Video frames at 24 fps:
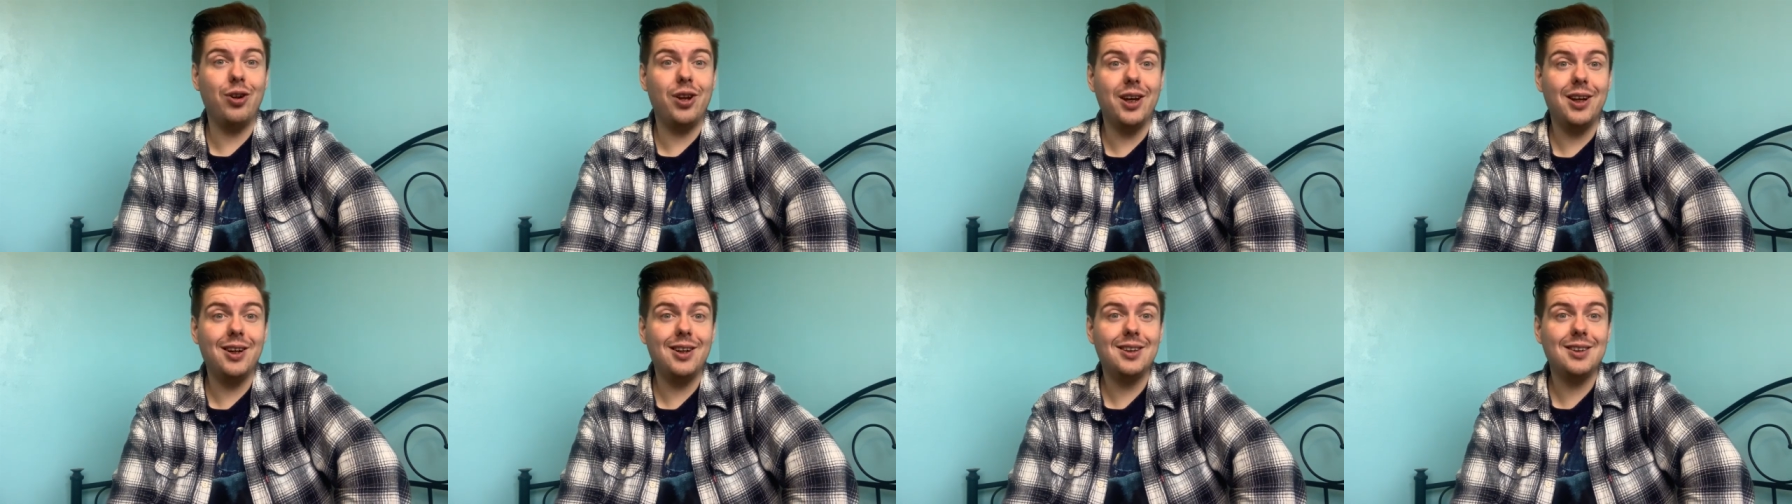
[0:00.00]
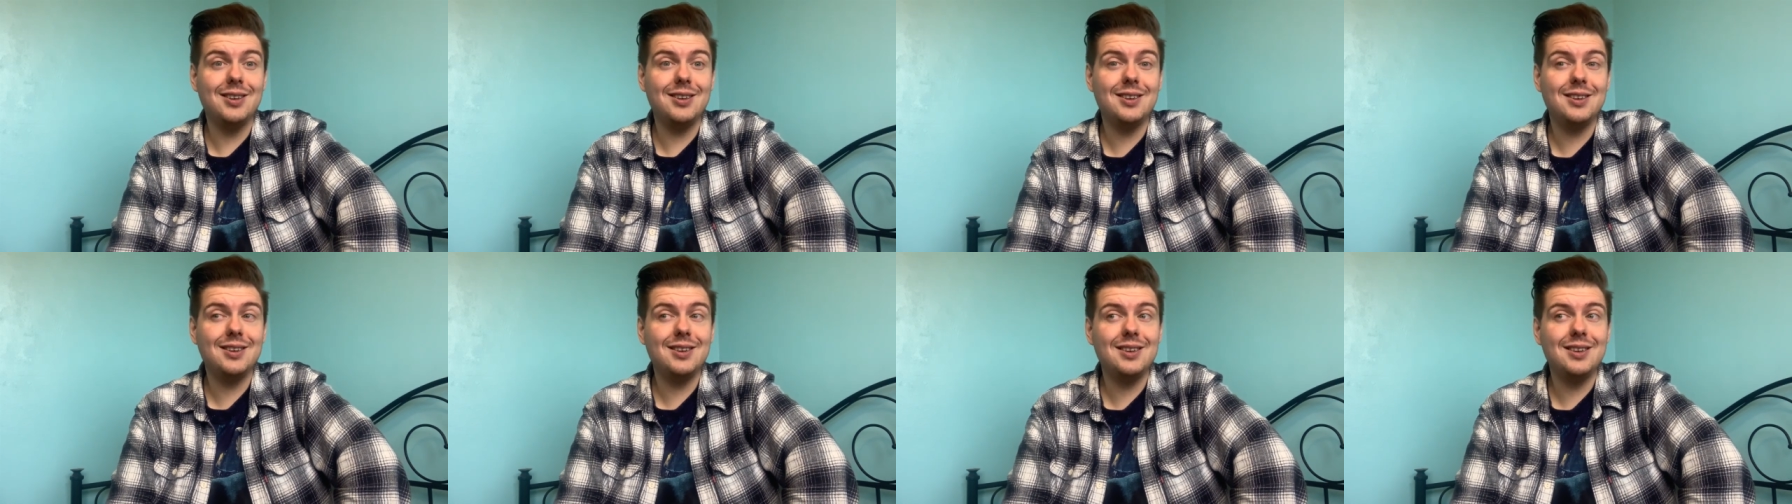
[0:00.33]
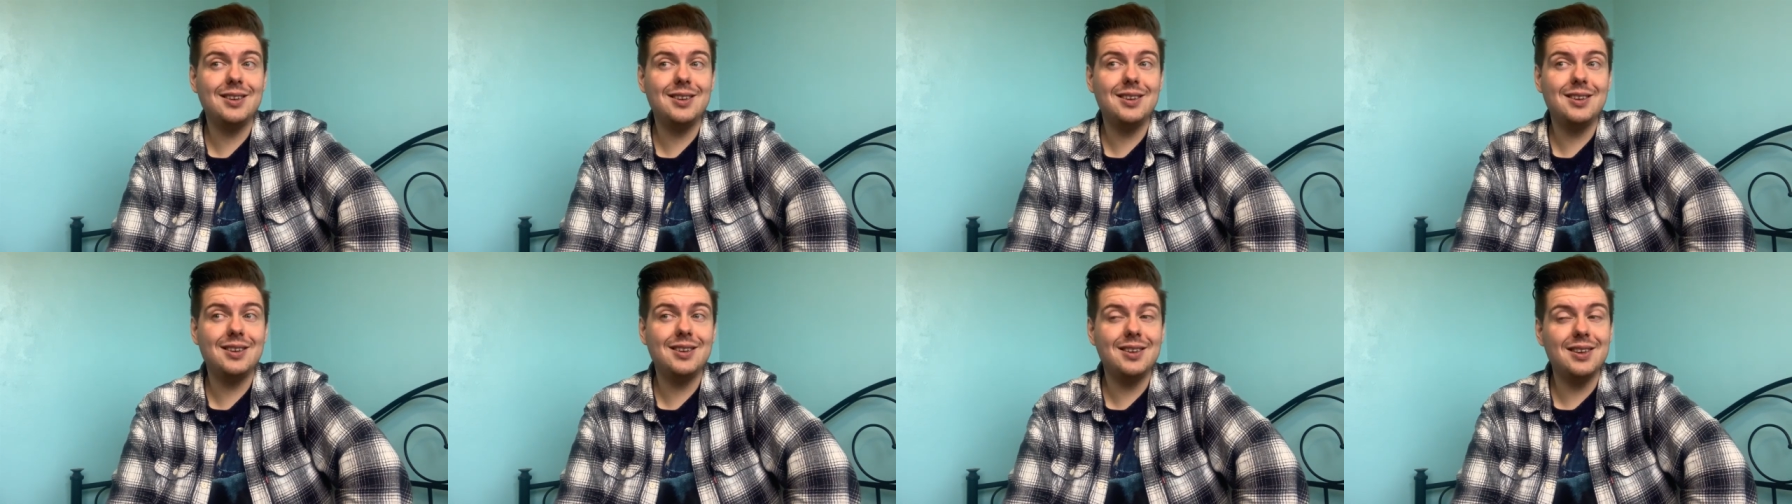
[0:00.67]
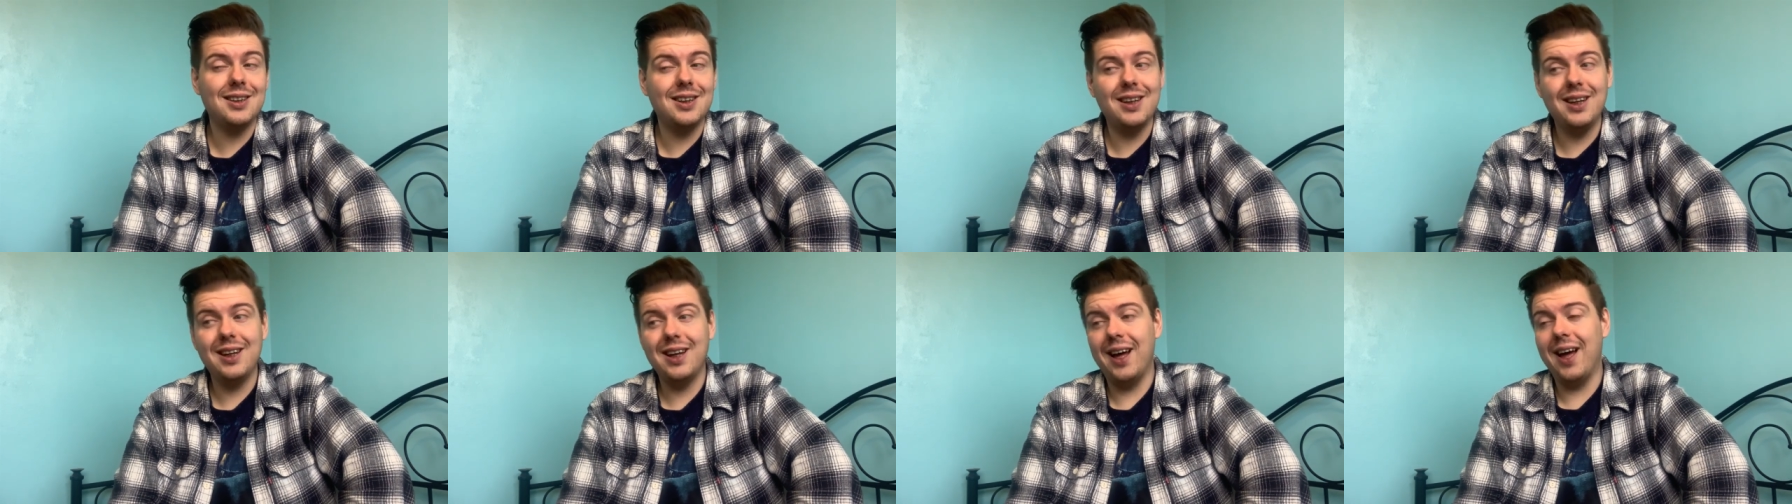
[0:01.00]
it.
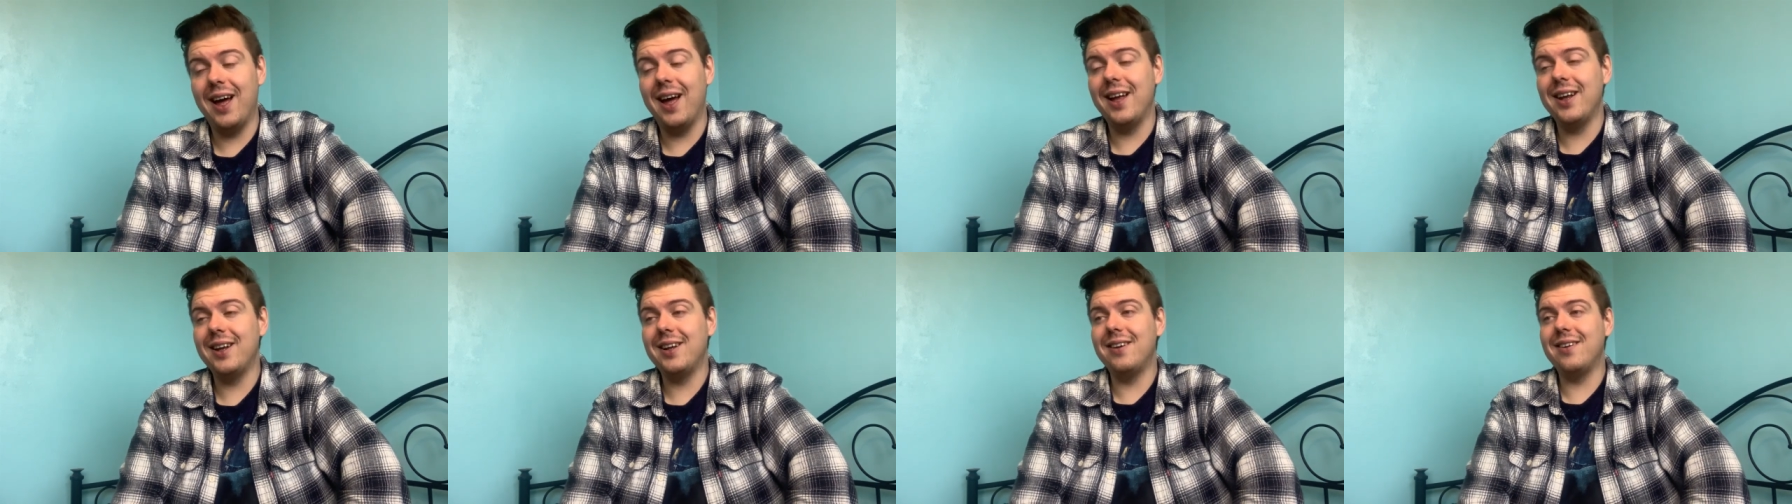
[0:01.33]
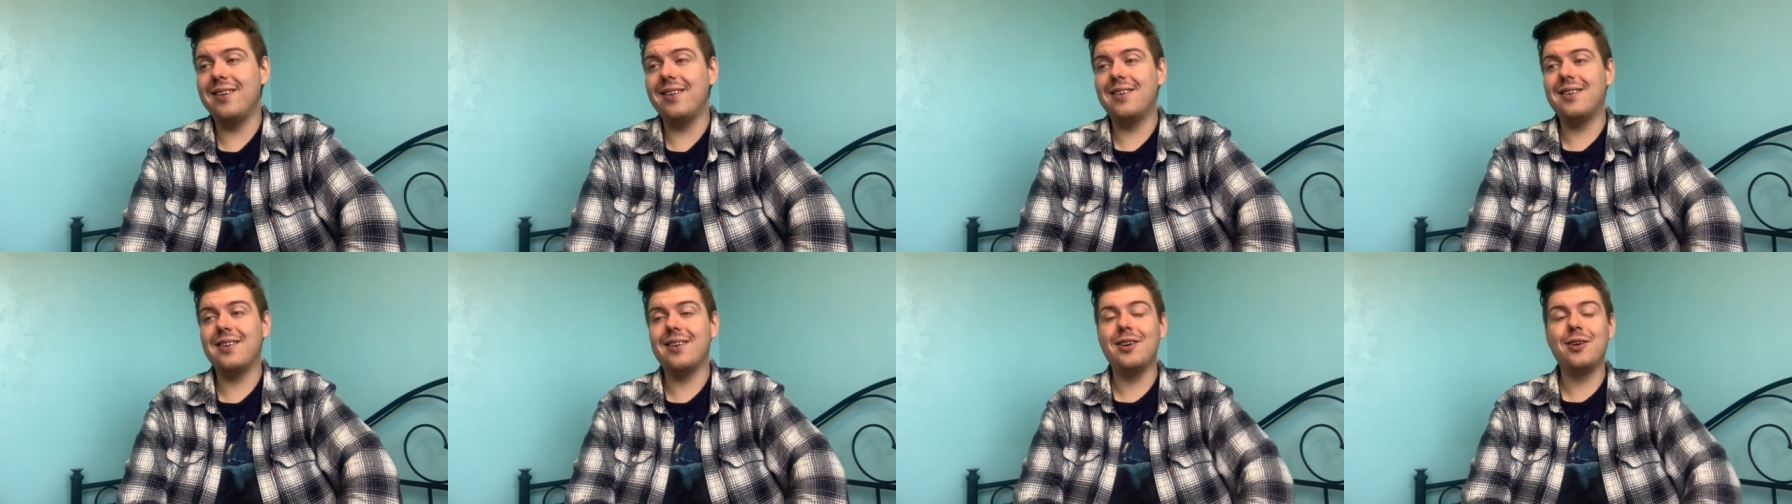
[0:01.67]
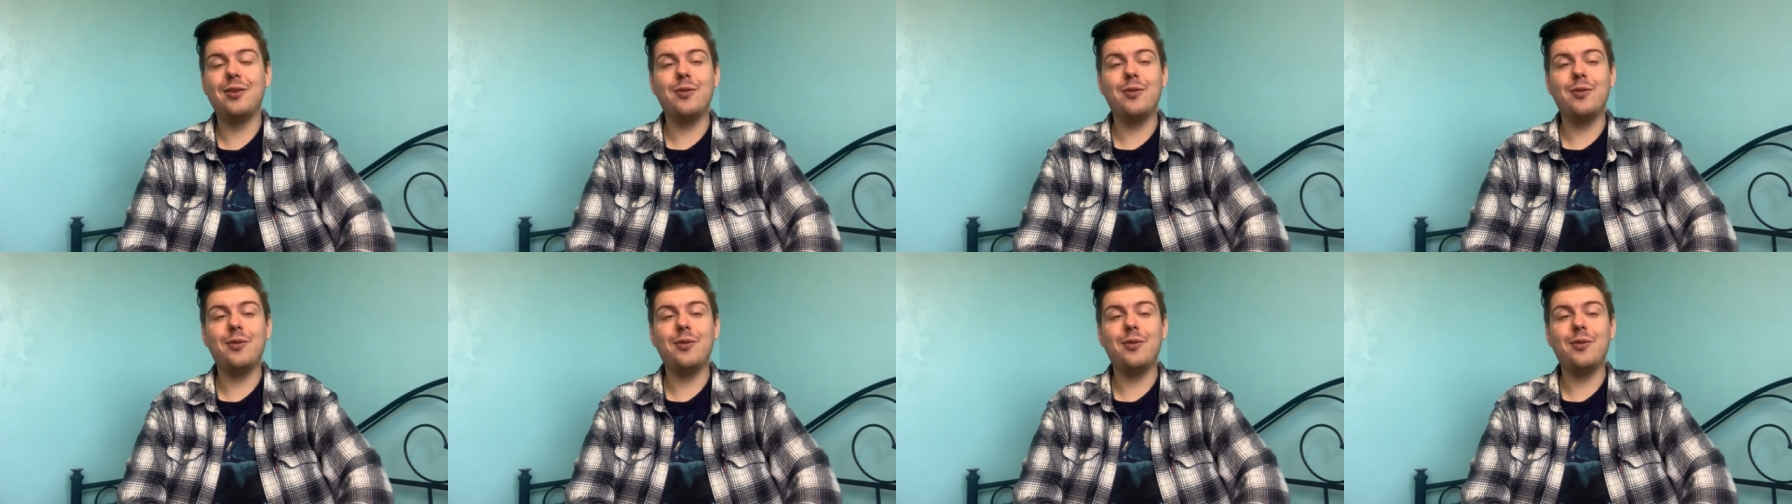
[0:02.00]
And